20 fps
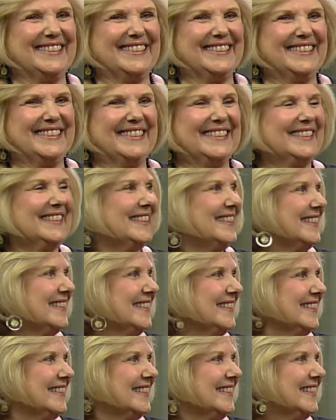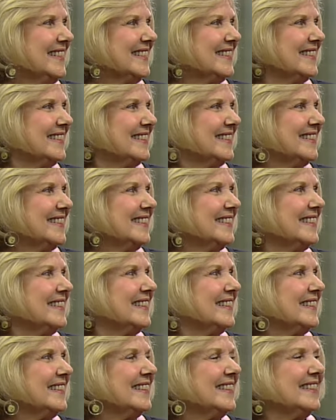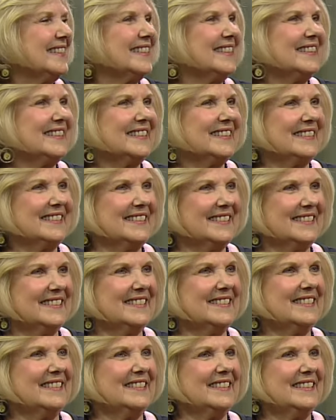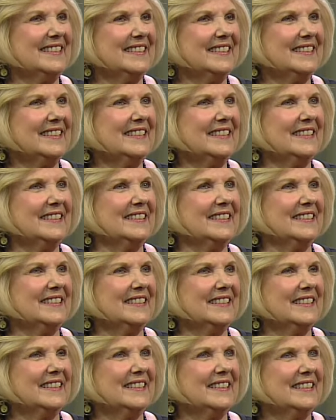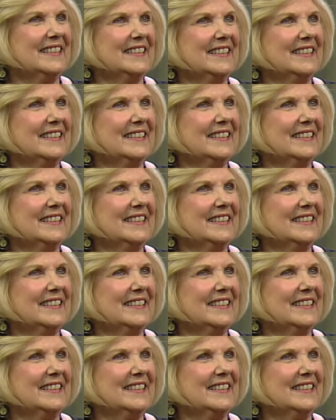(silent)